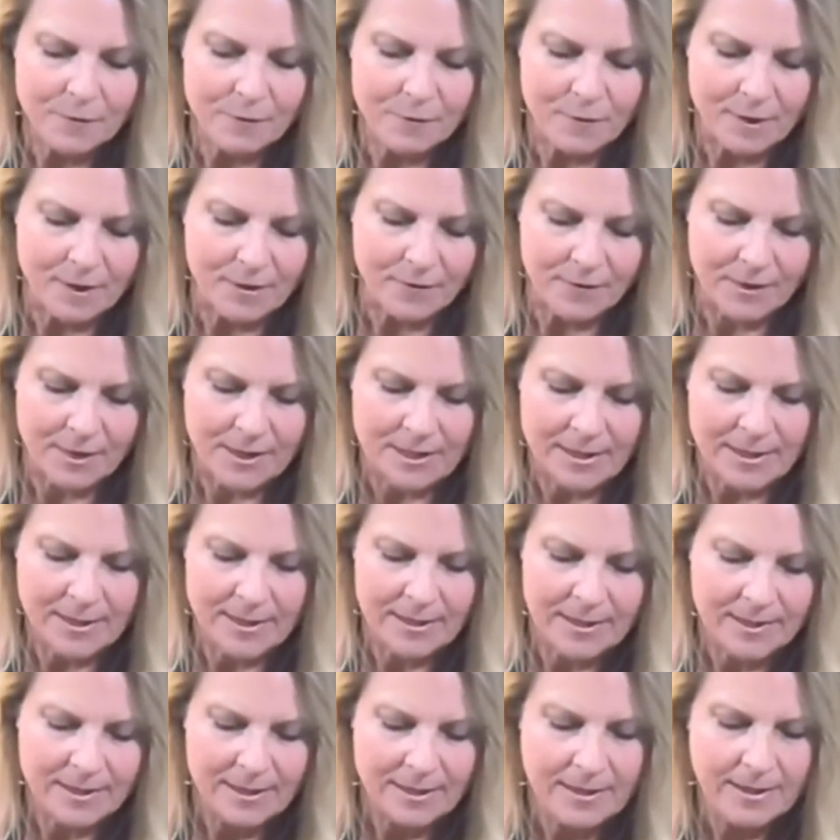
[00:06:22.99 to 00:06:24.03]
fluffy.
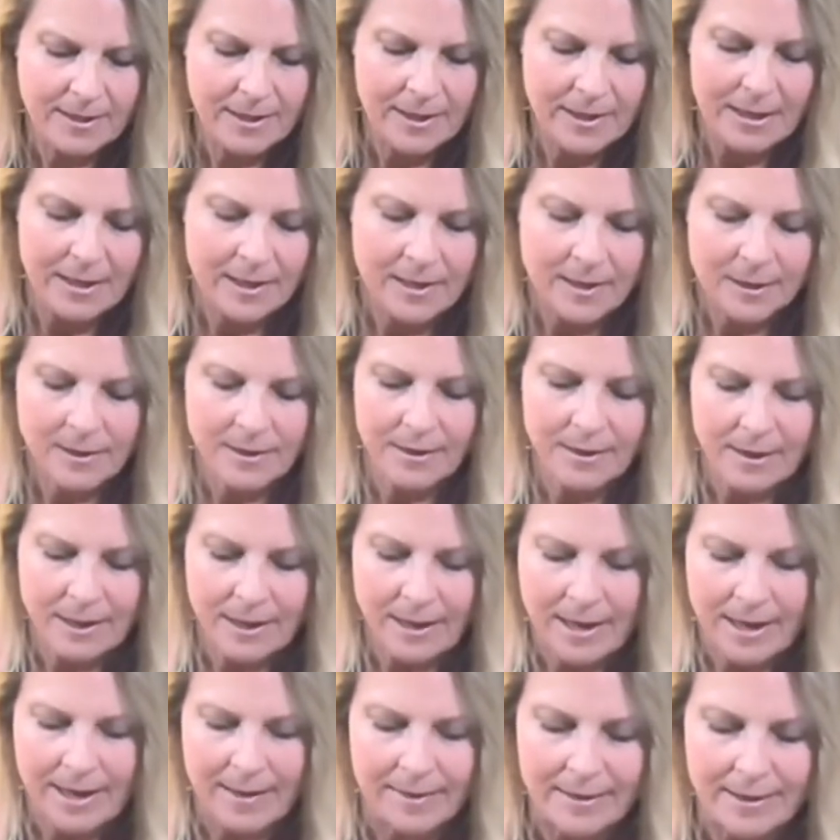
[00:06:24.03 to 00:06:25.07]

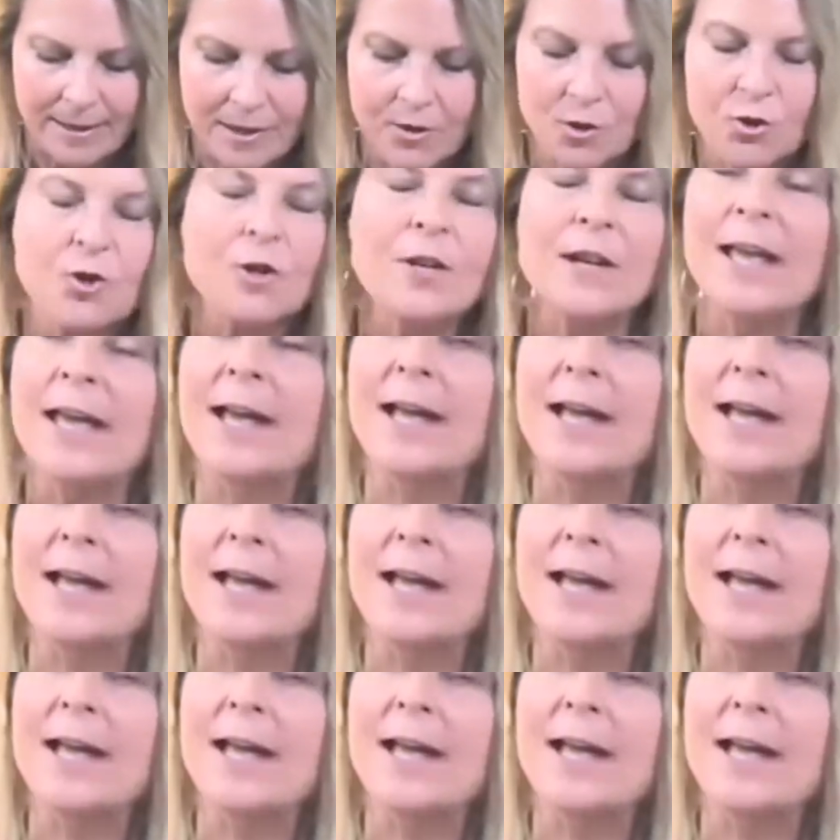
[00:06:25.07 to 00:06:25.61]
And then you're going to